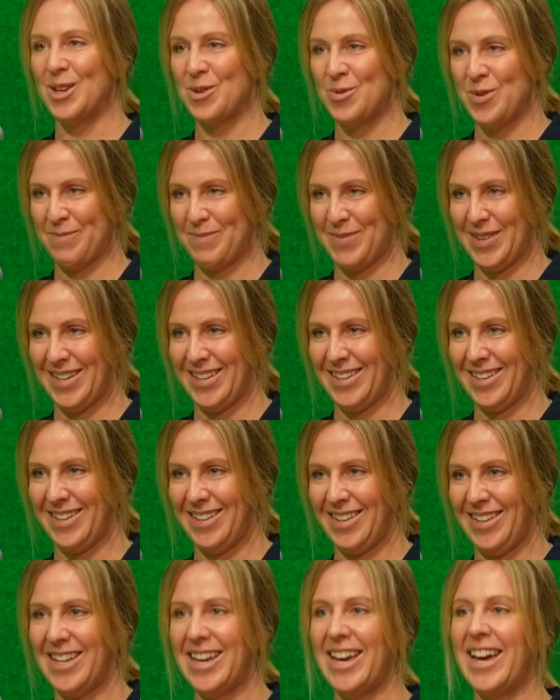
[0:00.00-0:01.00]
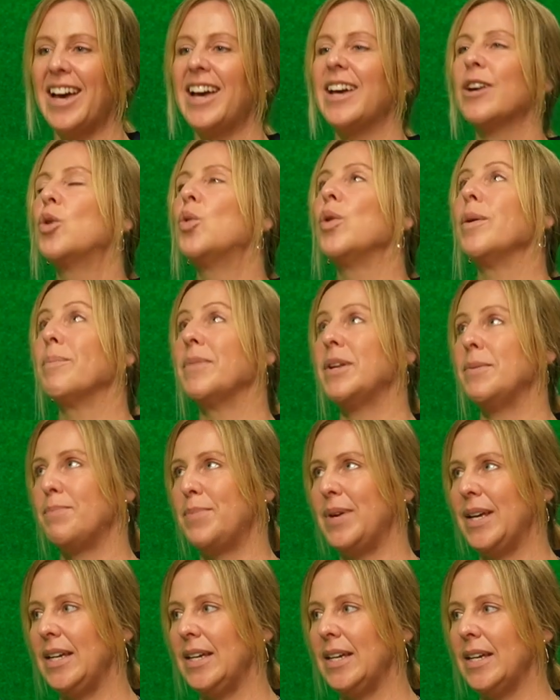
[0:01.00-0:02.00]
equipment. Yeah, equipment
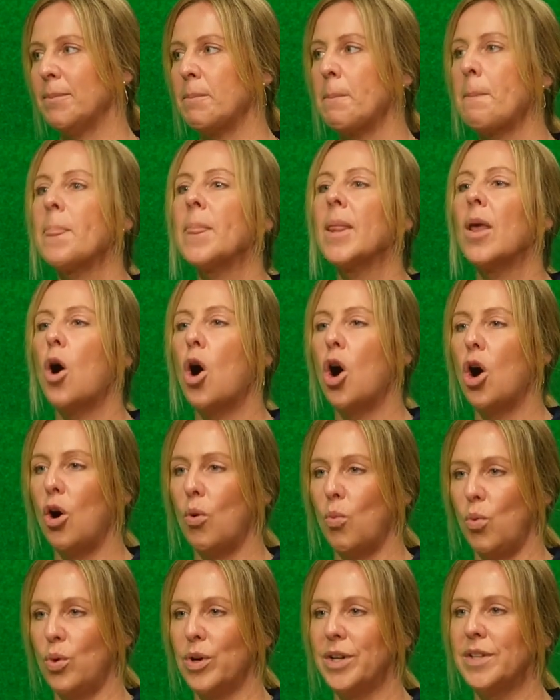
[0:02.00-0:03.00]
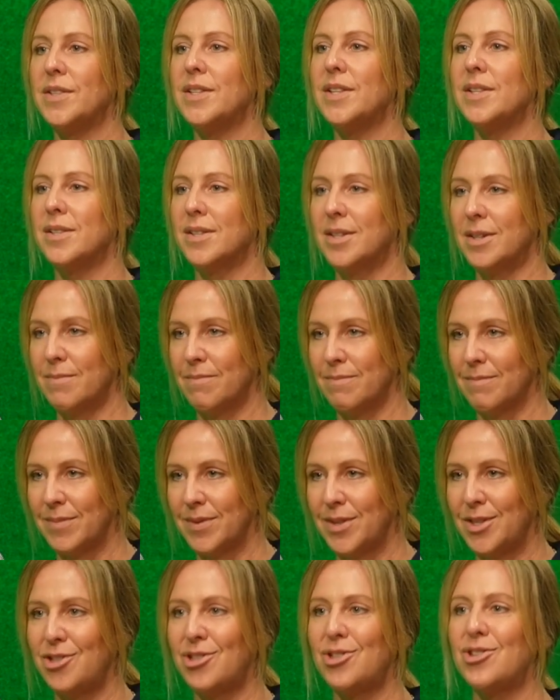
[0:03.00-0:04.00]
being hot water system,
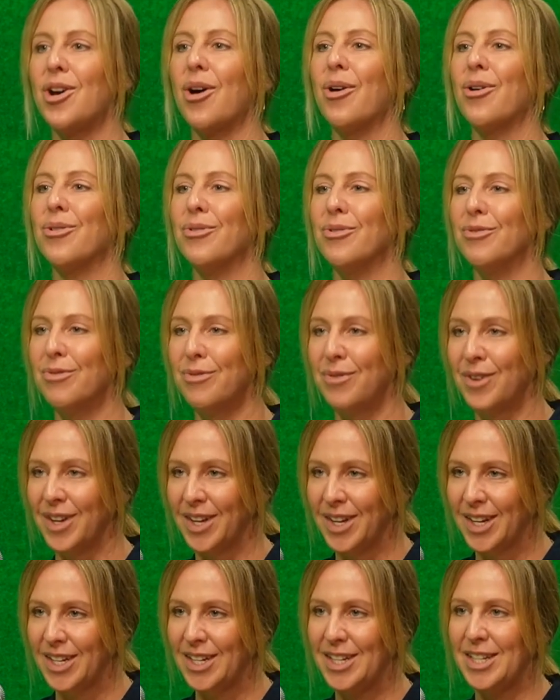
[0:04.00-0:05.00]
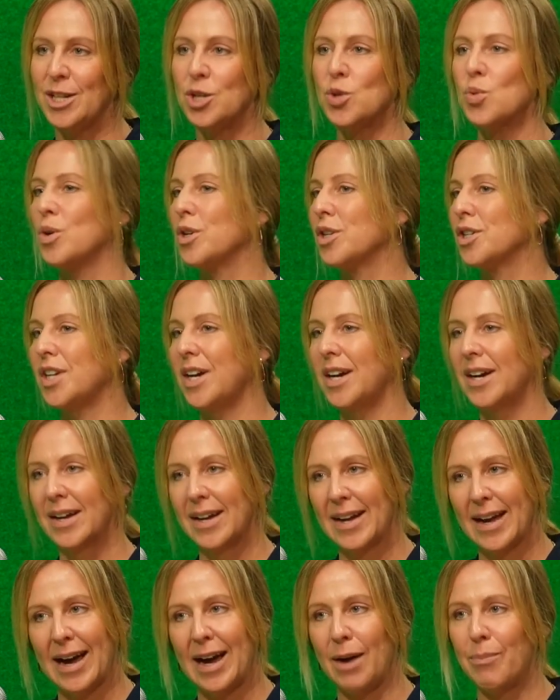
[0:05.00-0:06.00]
stove, dishwasher,
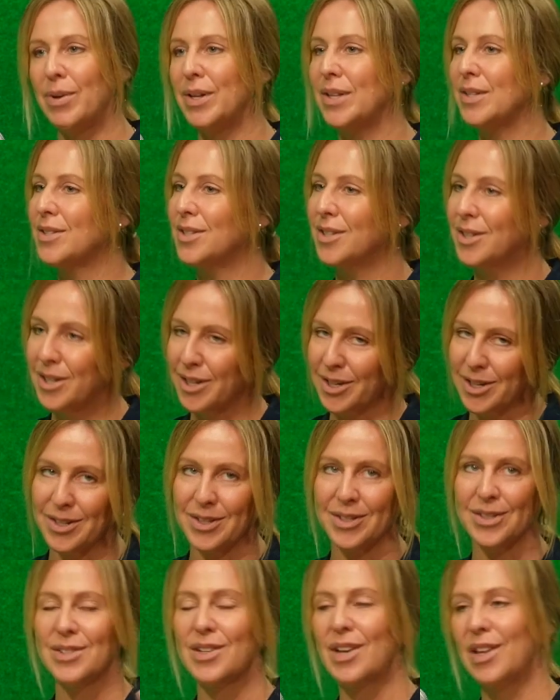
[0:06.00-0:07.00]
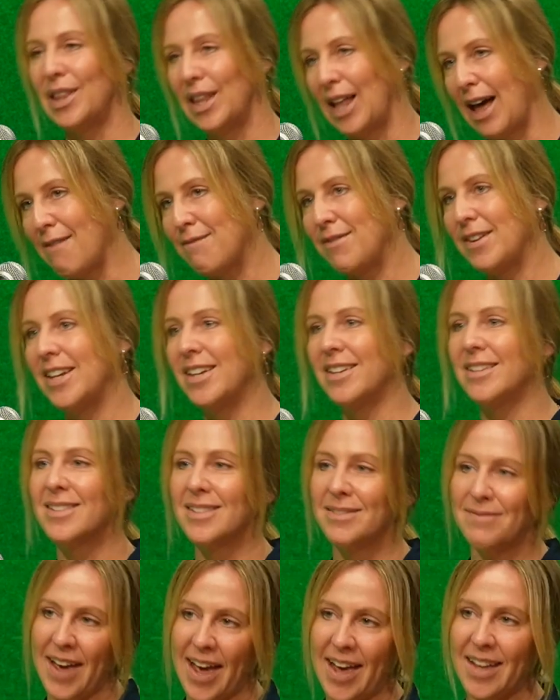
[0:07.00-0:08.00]
carpets, curtains, light fittings,
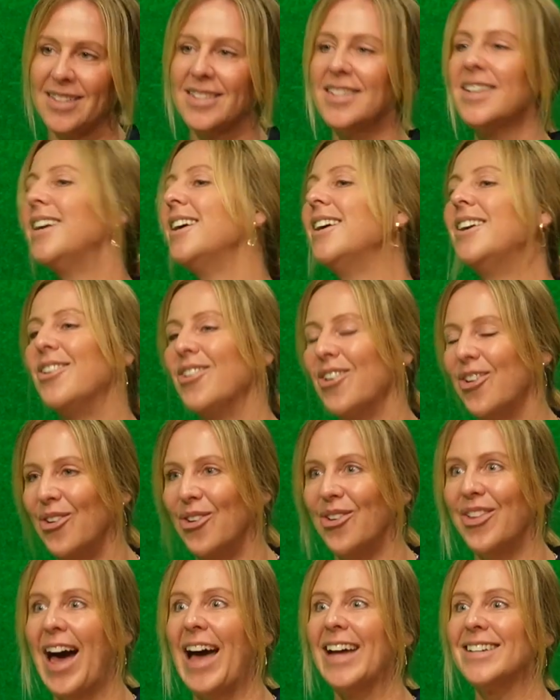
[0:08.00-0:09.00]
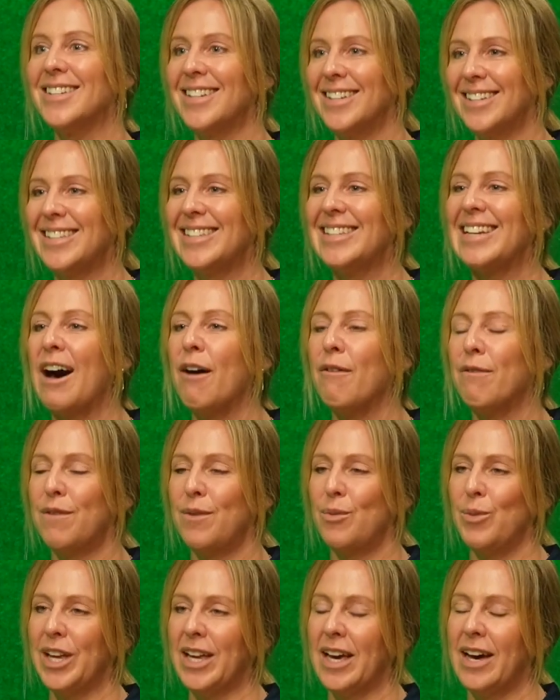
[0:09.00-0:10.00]
fans, all that stuff.
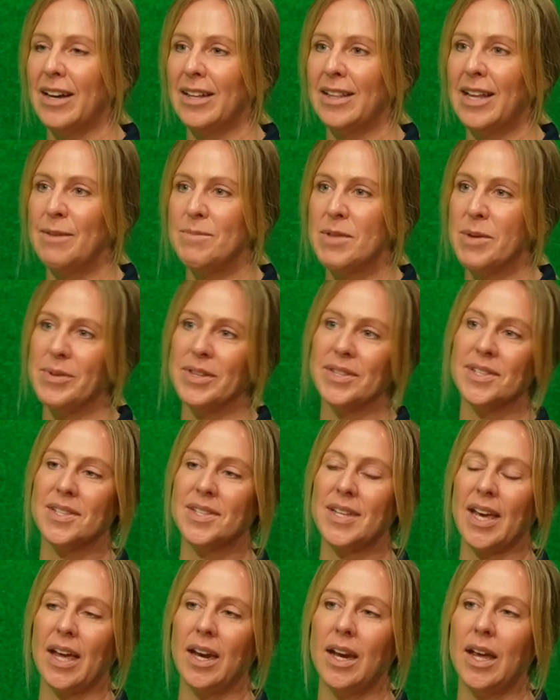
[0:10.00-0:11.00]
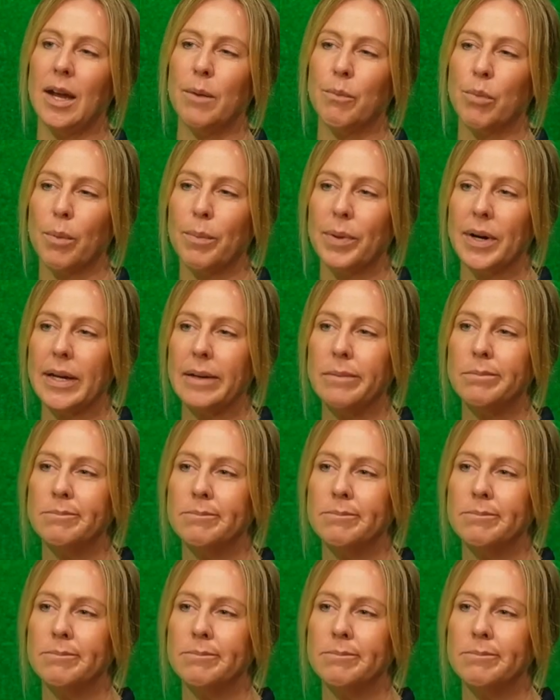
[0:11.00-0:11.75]
We can't claim them as a second-hand property.